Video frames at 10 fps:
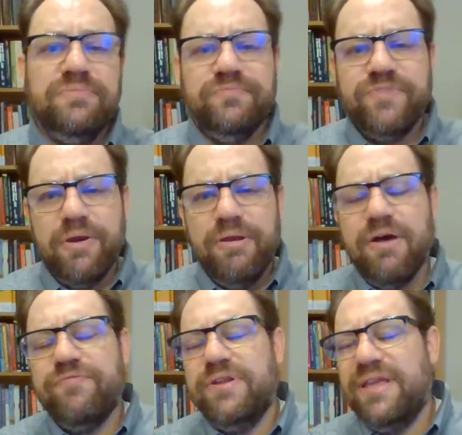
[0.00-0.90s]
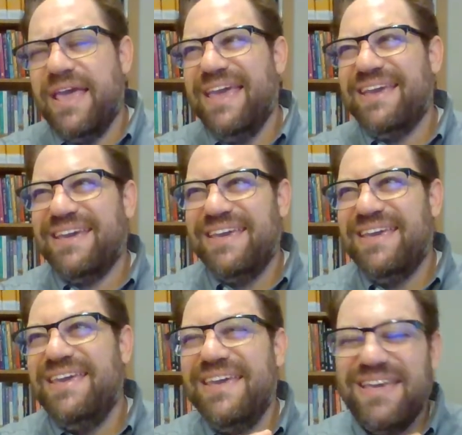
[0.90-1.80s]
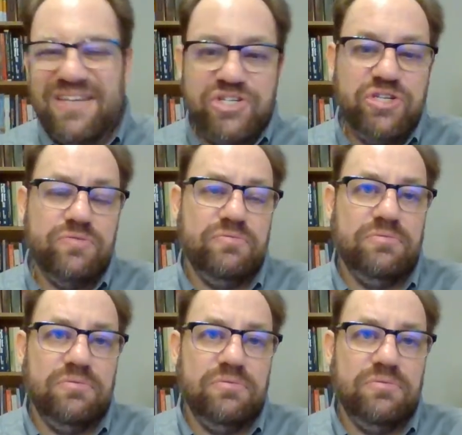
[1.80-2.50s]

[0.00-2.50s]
Very often, a key issue